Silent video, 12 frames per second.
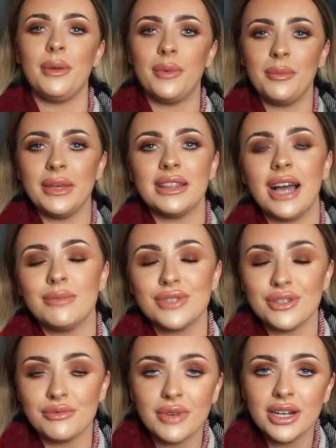That would mean the
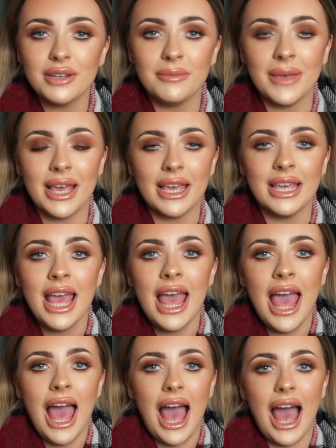absolute world to me.
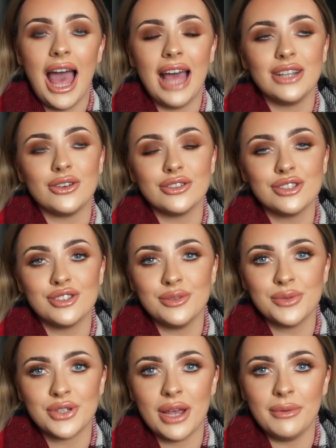And also
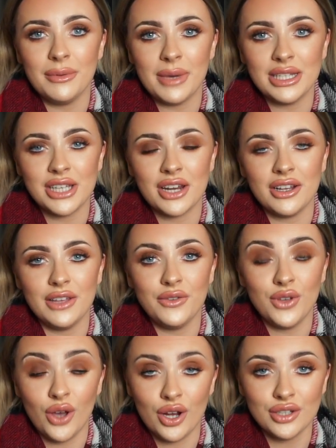subscribe to my channel
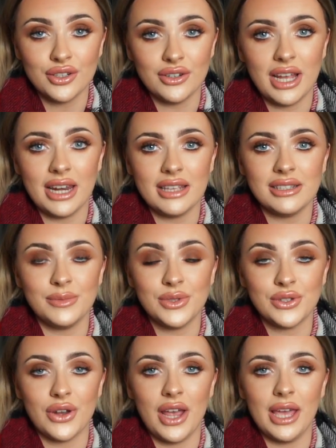if you aren't already
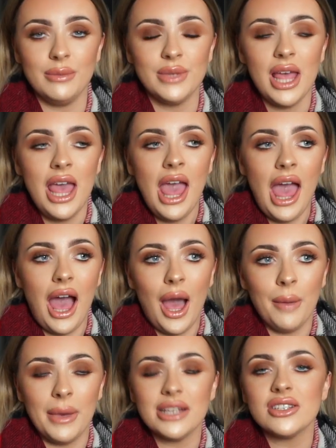subscribed.
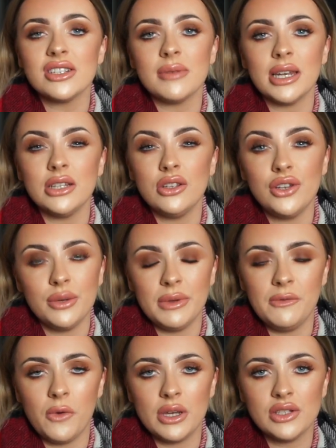I just wanted to do a
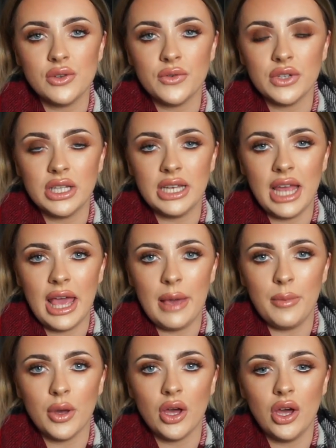wee voiceover
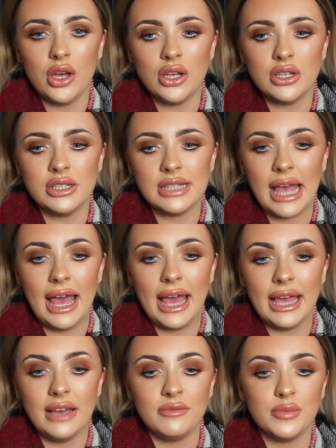today because
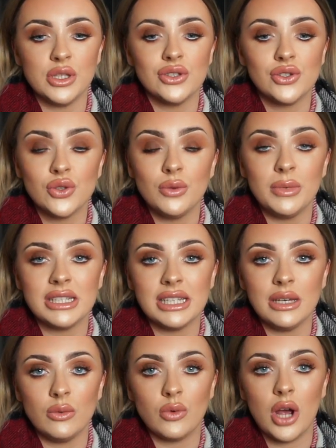I have been so
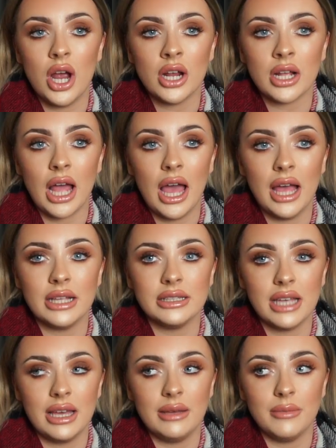busy at work
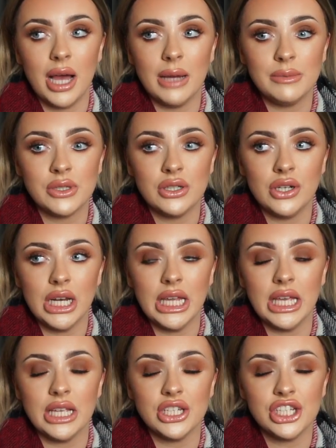and I'm
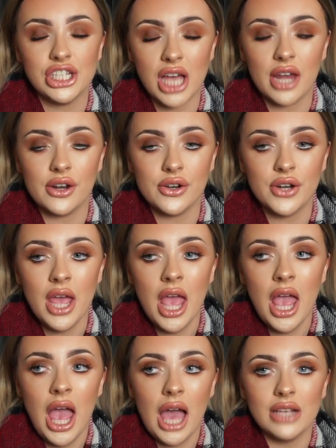absolutely shattered.
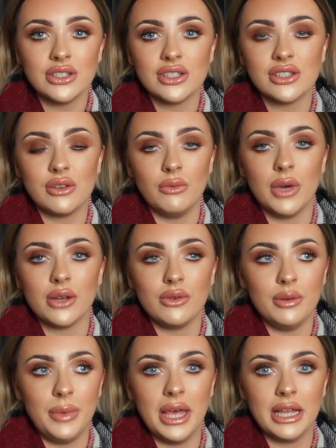I just want to
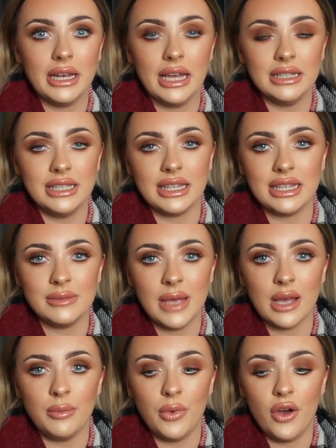go to bed now and take this
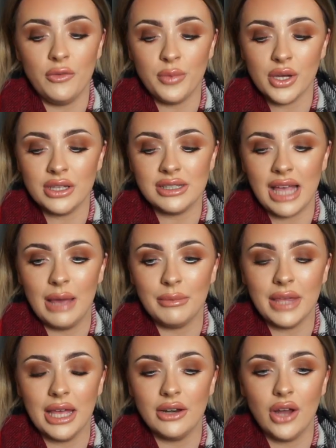makeup off because
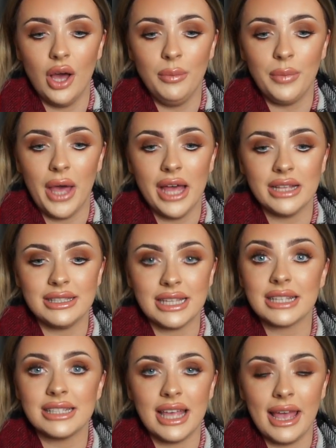I'm getting up at
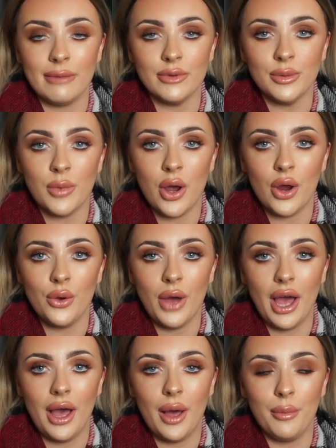6 AM
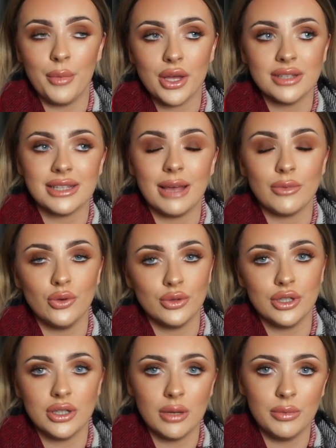tomorrow because I'm
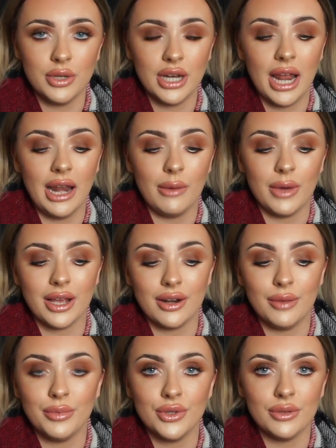going to Dublin and I want to
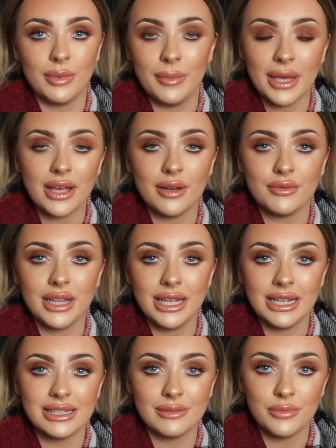get up and do my makeup
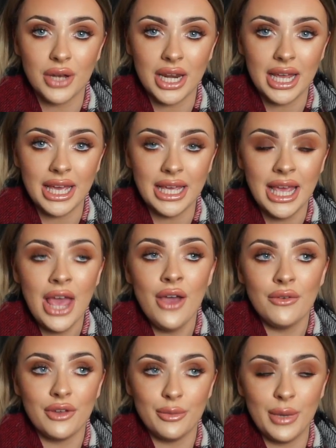really nice and pretty
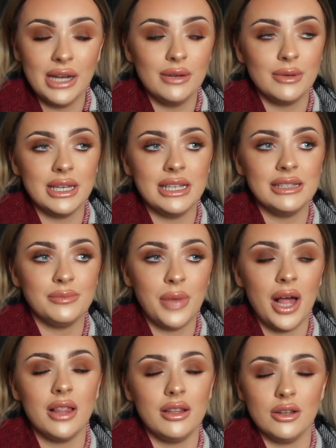for the P. Louise
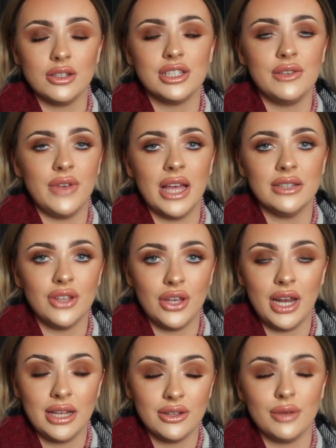palette launch event
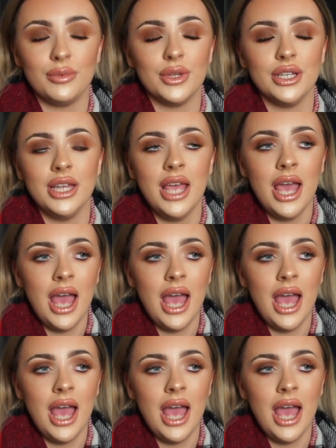down in Dublin.